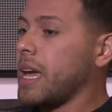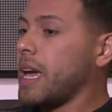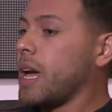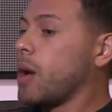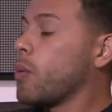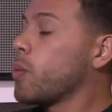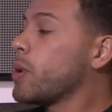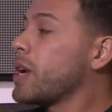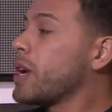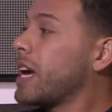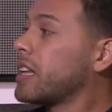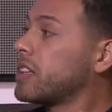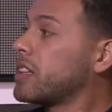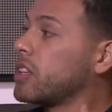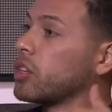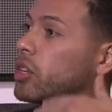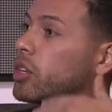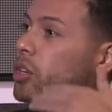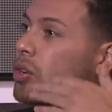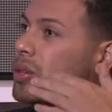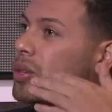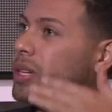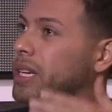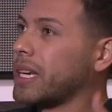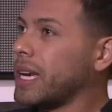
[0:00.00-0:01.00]
and we had to
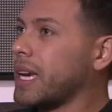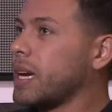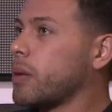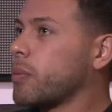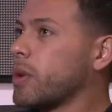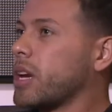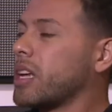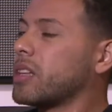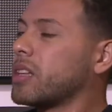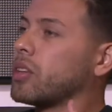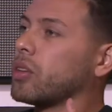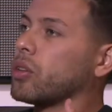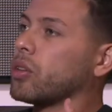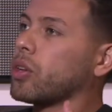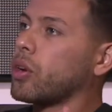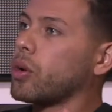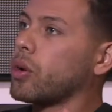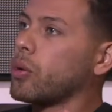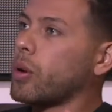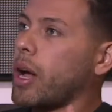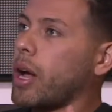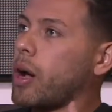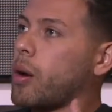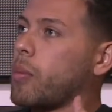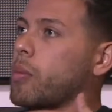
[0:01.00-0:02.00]
learn the game we had to
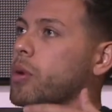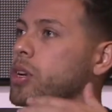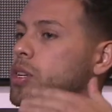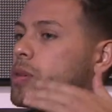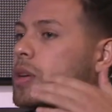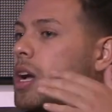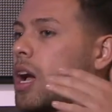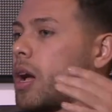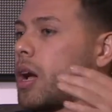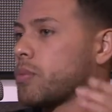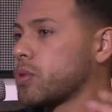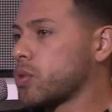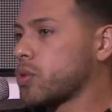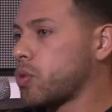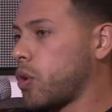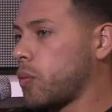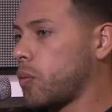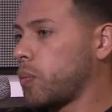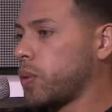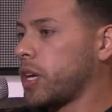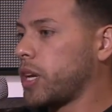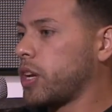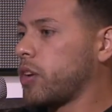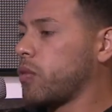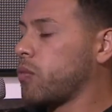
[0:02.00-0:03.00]
learn how much comscore
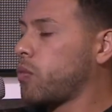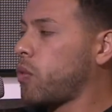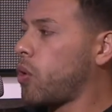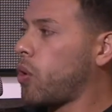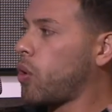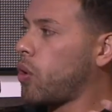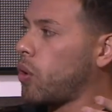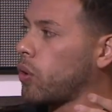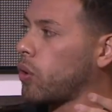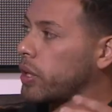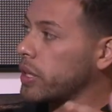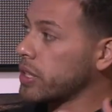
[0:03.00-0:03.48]
played a role